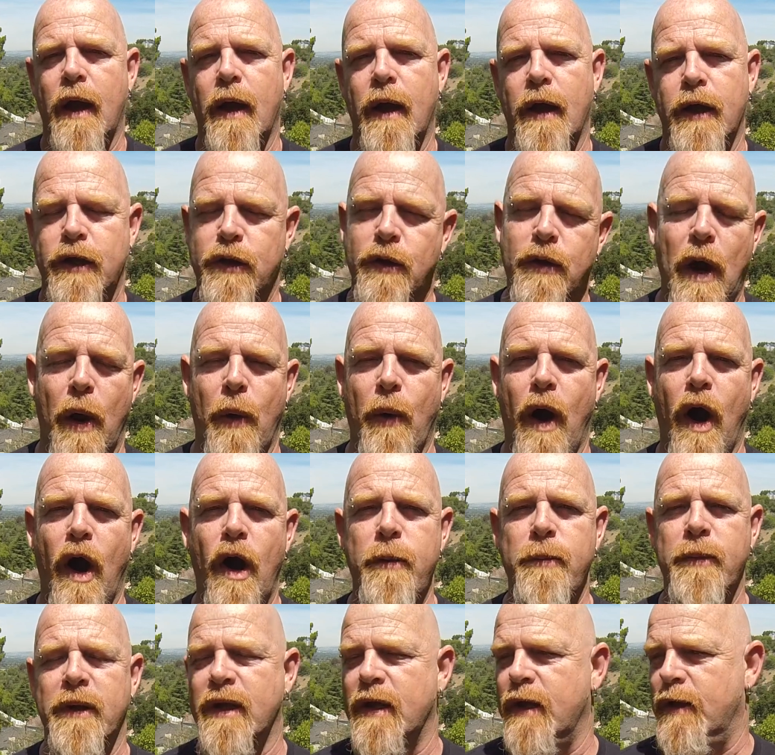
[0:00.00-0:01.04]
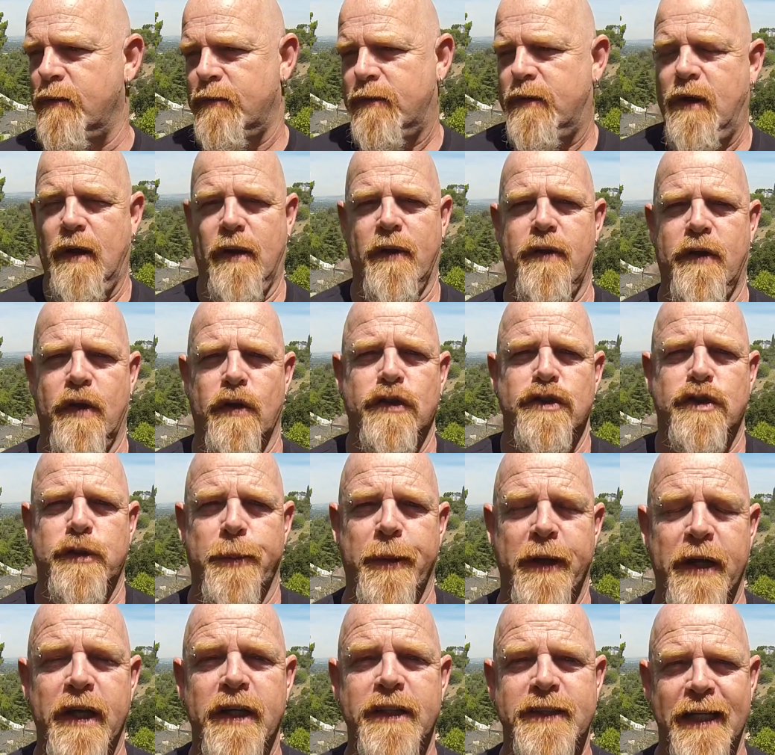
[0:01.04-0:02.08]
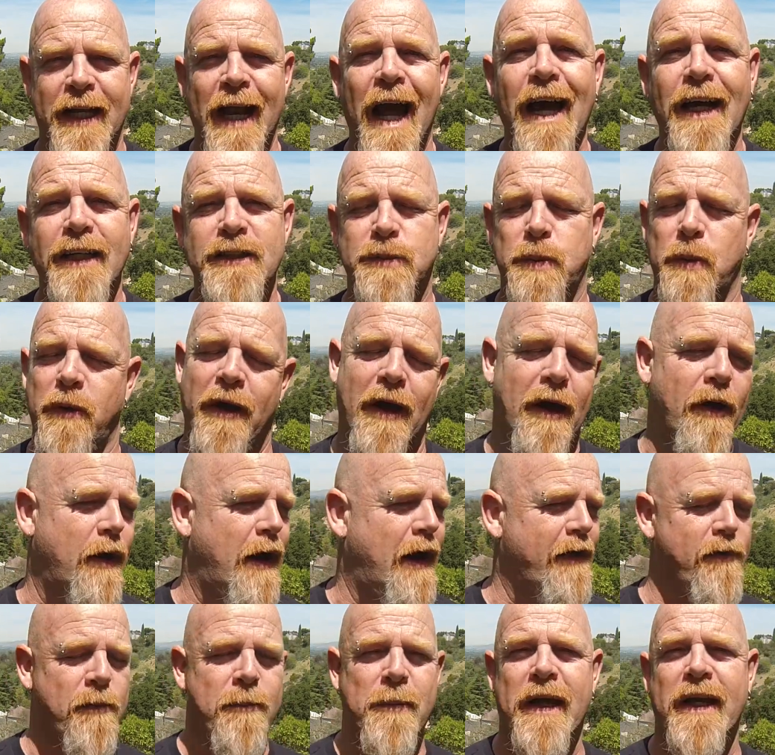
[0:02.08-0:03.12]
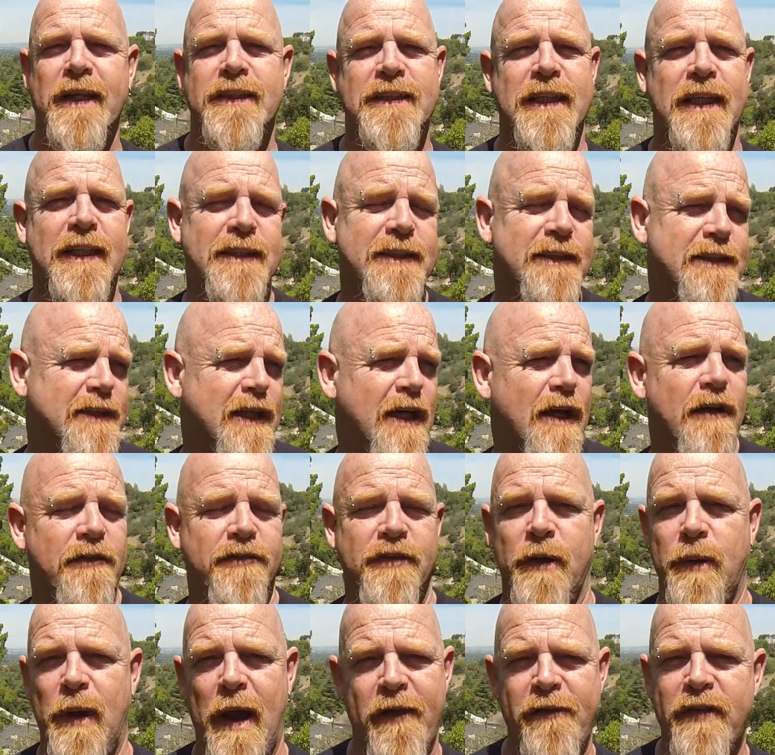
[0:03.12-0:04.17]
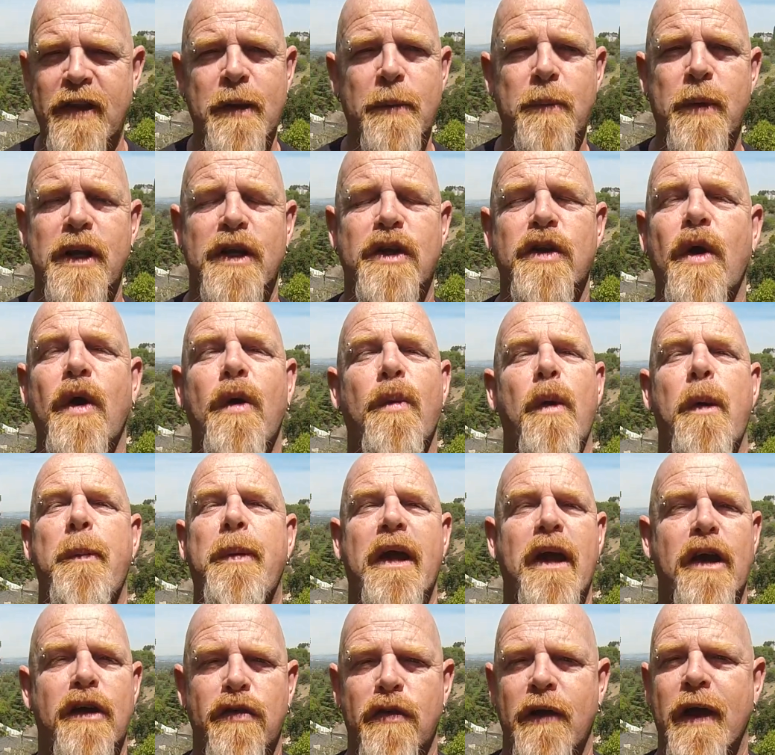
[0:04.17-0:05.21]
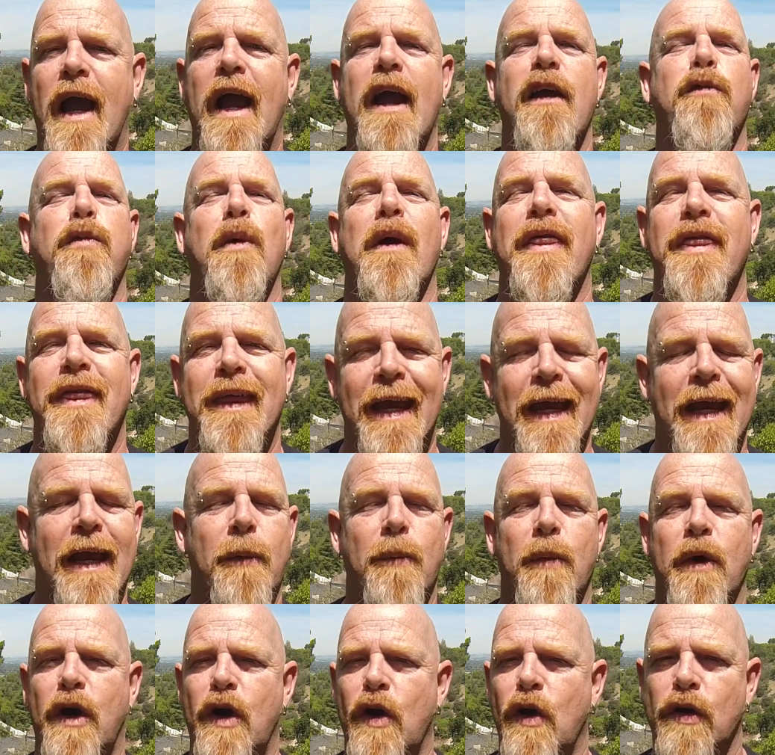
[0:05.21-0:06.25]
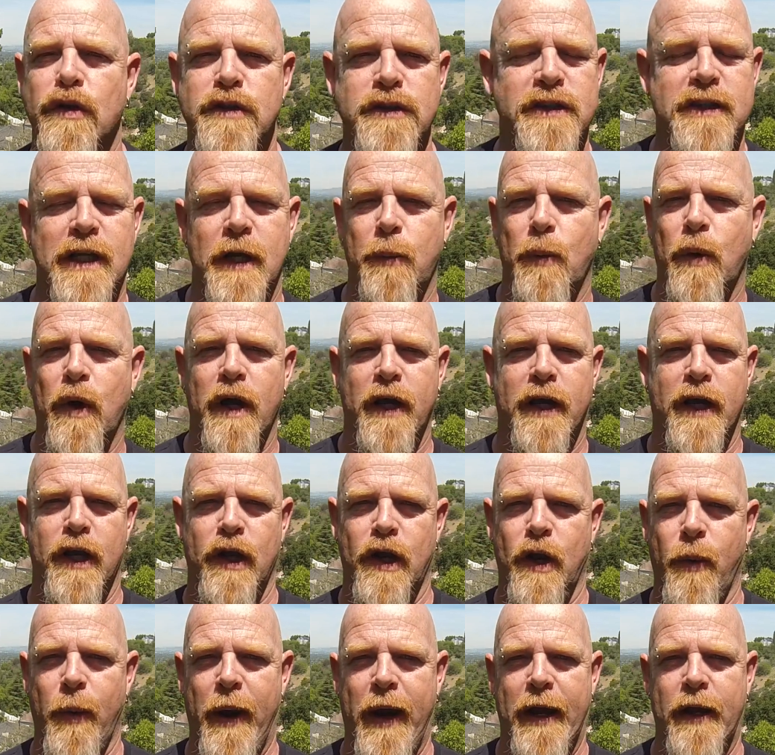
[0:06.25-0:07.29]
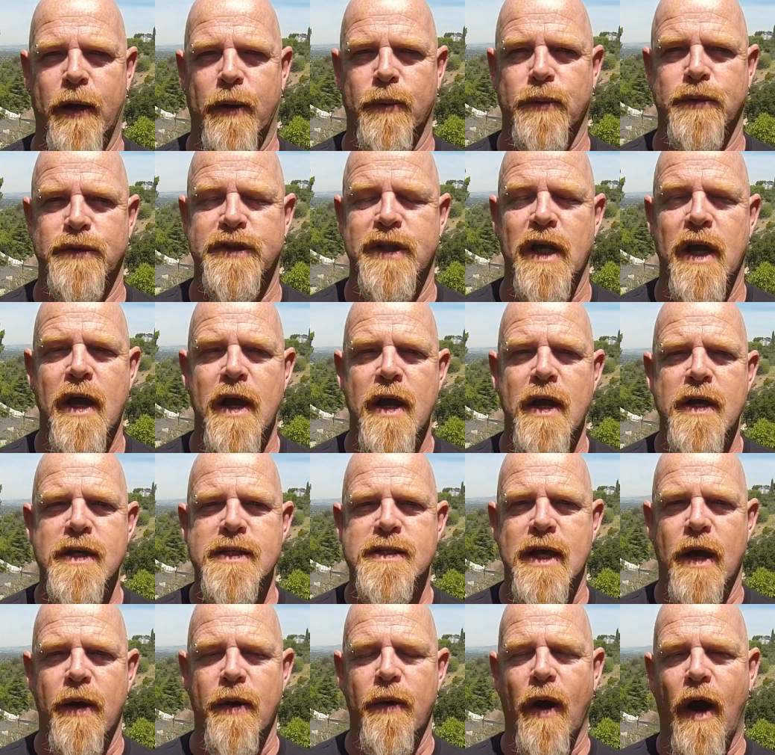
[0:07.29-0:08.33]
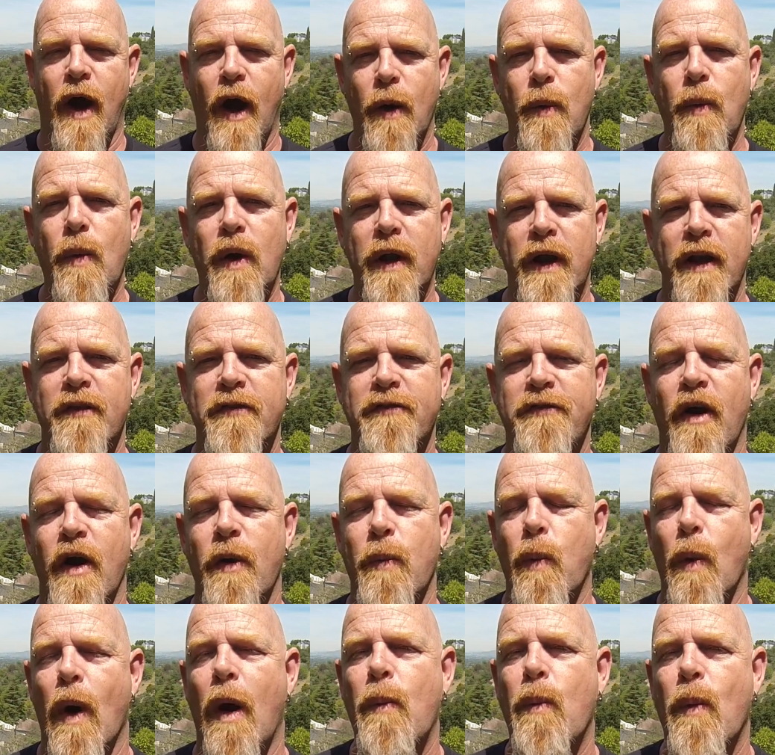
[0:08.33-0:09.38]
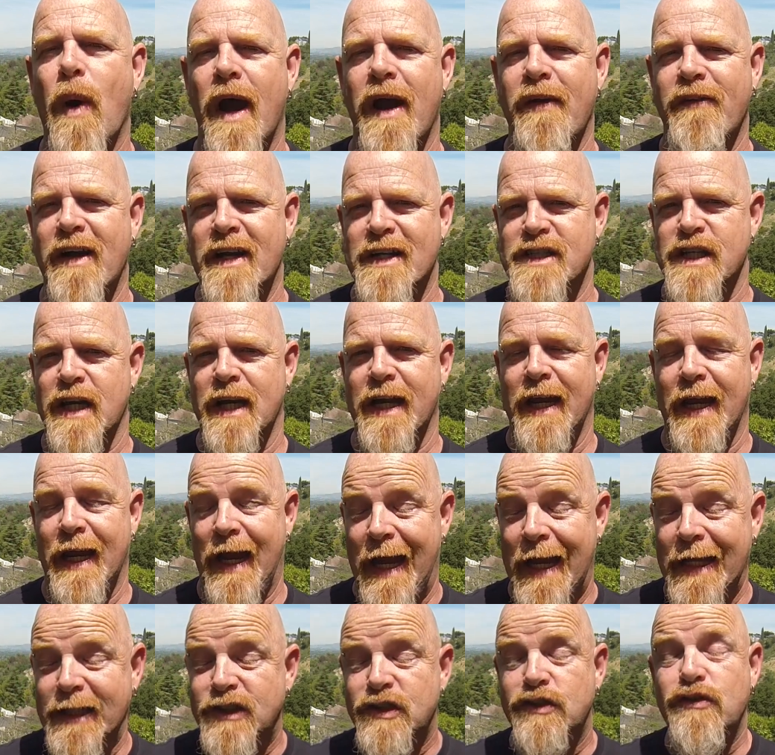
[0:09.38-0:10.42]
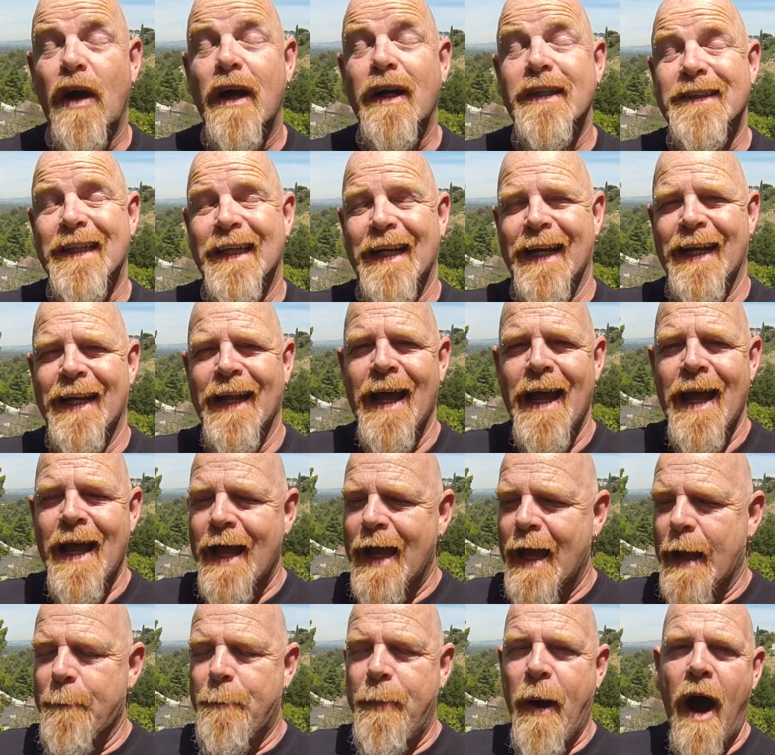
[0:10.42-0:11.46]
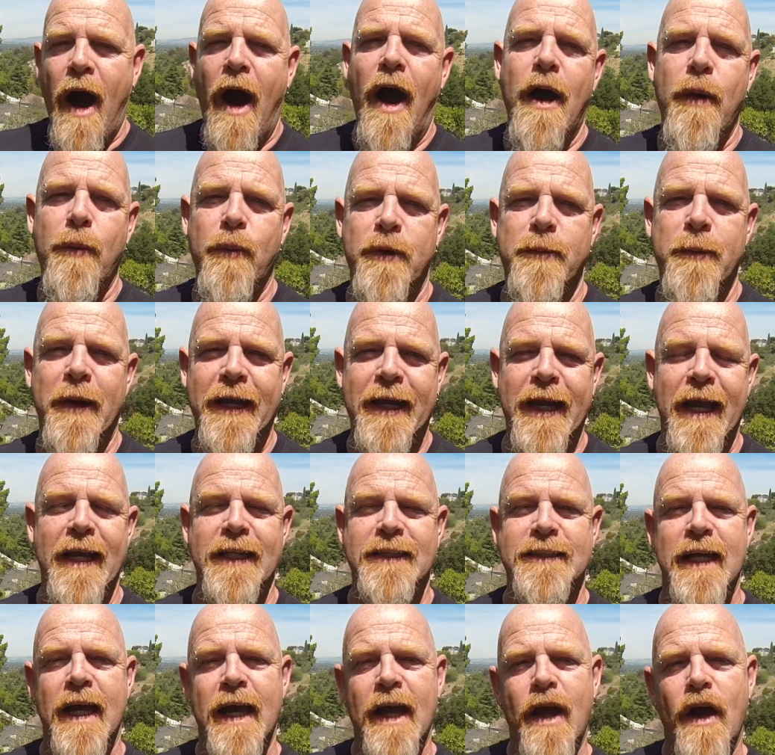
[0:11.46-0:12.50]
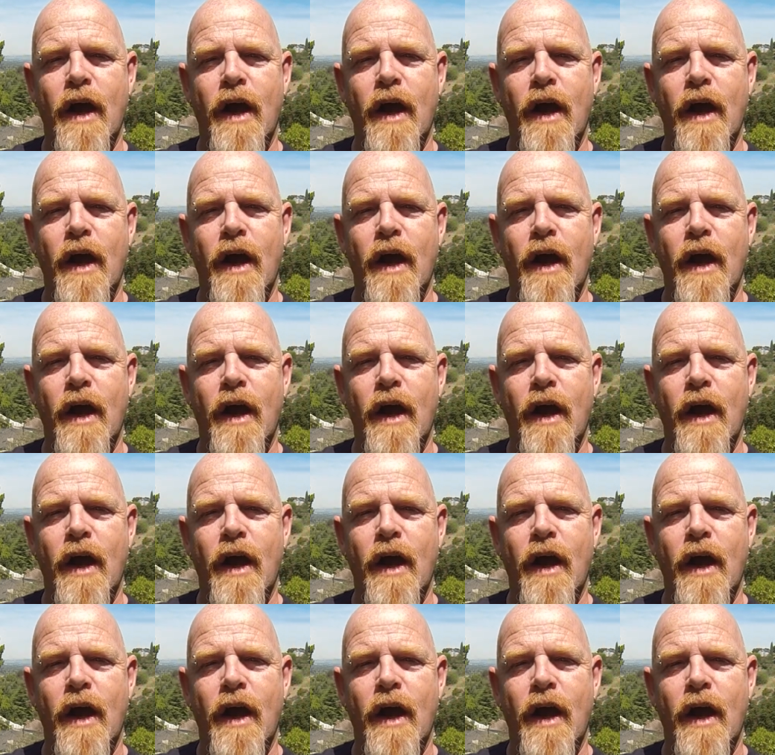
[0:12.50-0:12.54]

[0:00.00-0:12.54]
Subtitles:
You go home and the entrepreneurs in us, we're out having meetings, surfing, everything we're doing, we're being creative, we're thinking, we're constantly working new angles. So I wanted to find one way of actually instructing and imparting with my kids.